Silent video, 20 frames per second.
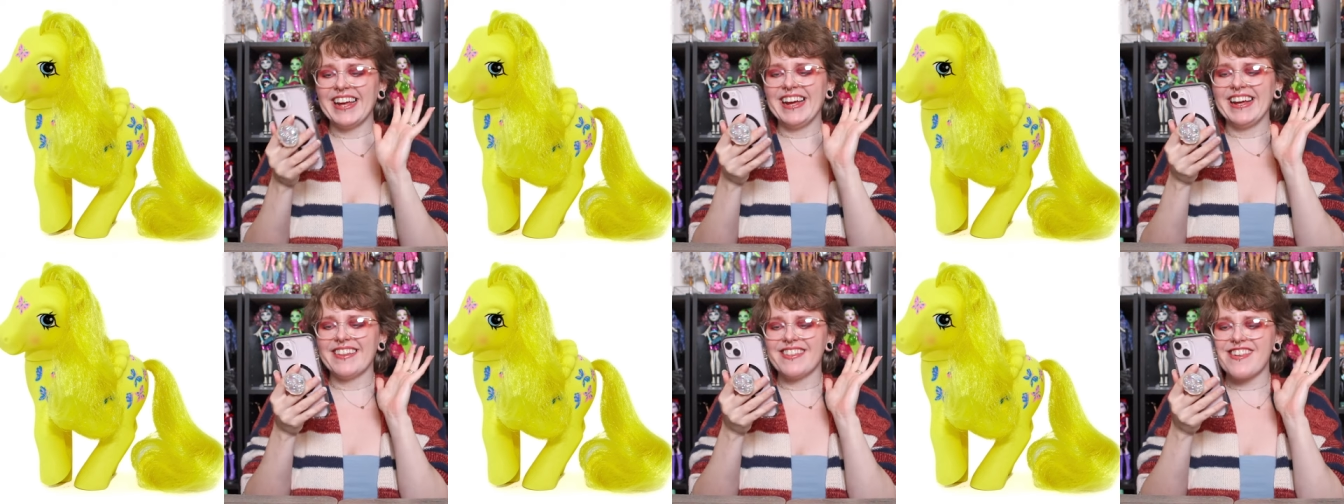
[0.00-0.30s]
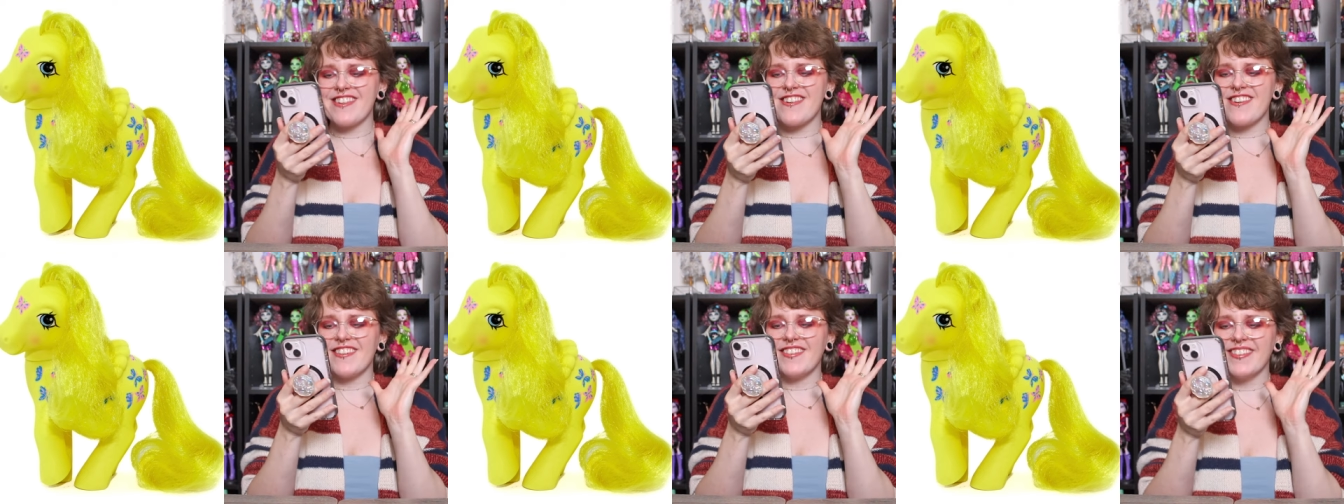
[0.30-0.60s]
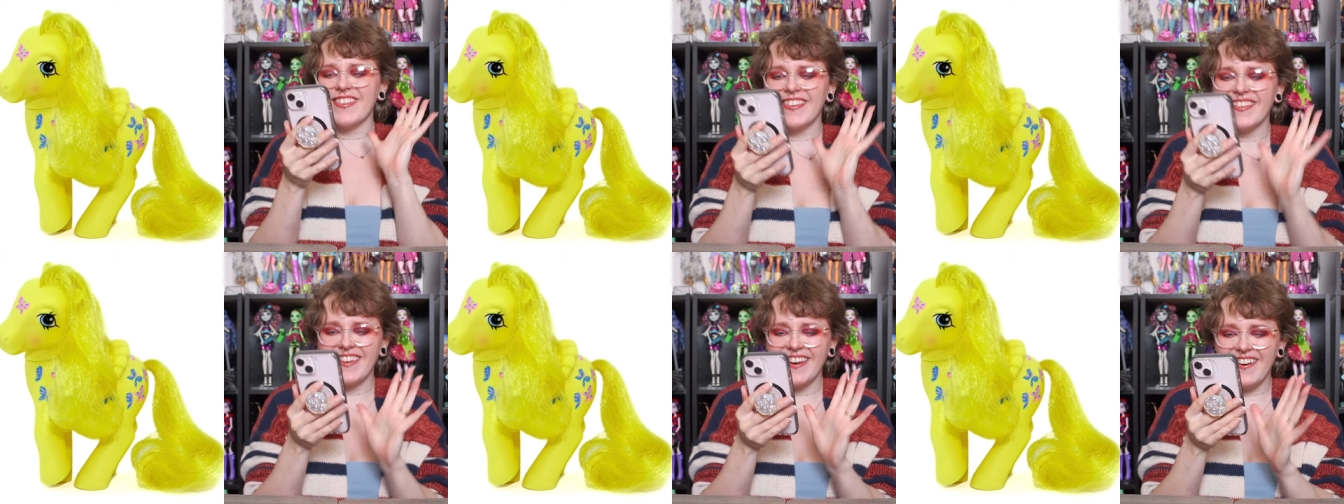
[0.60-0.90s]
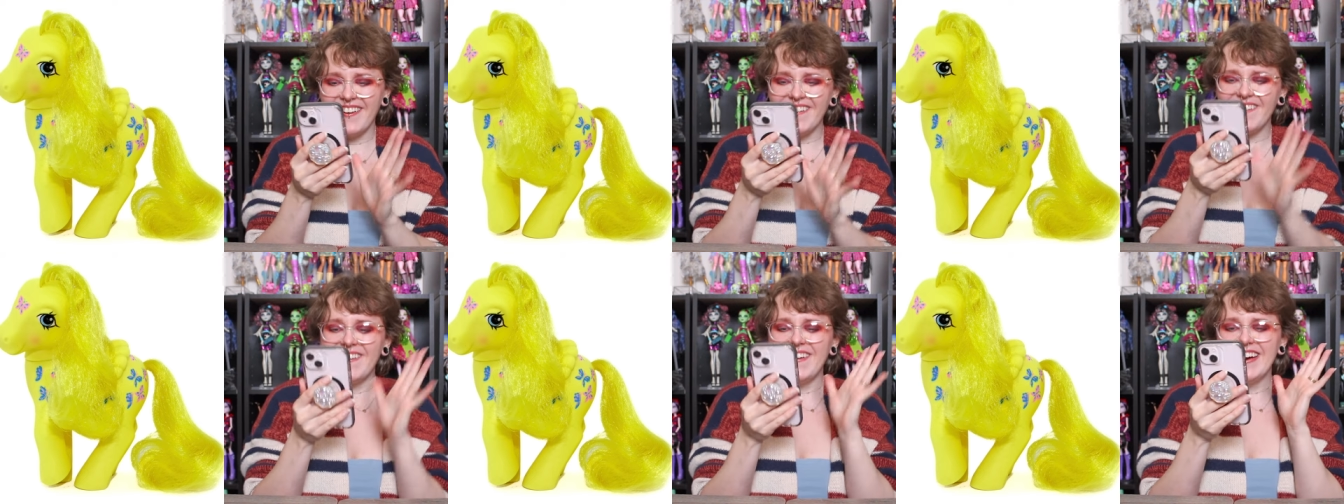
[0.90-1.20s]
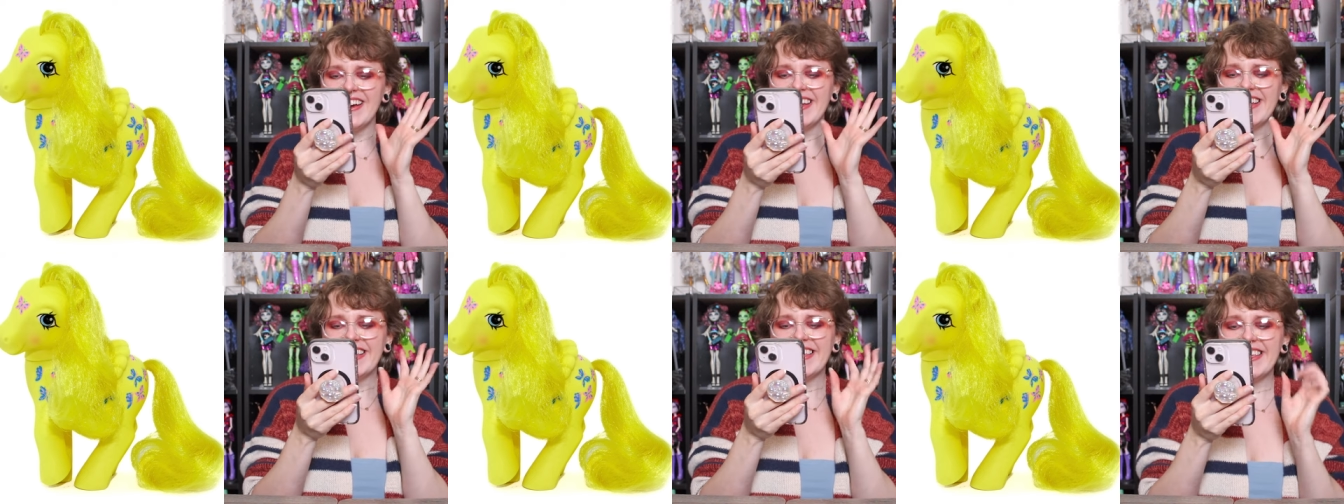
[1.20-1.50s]
It's just so
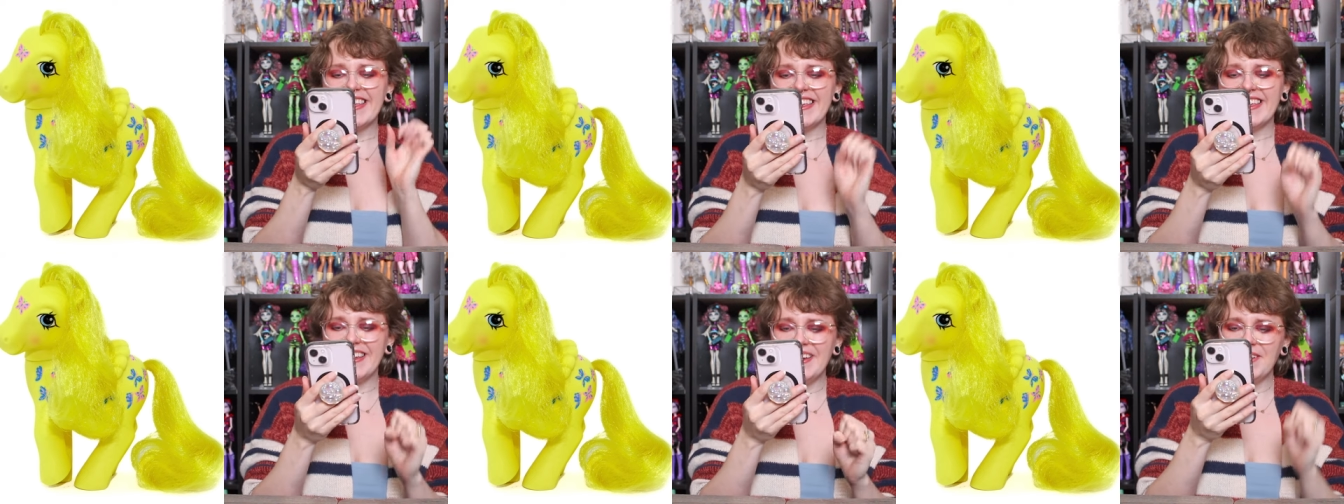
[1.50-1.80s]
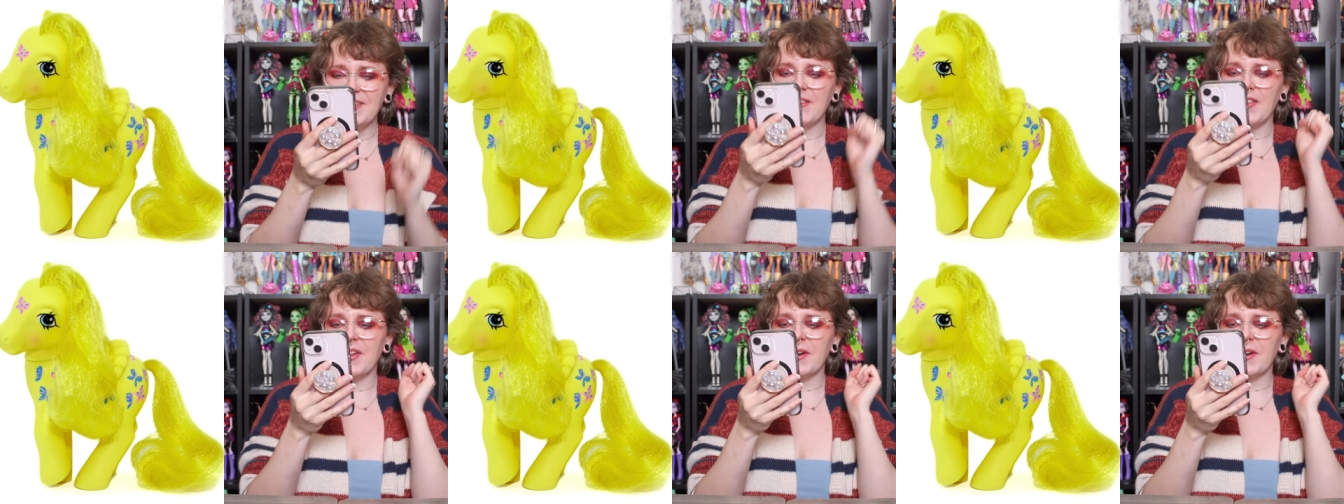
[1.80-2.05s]
cute.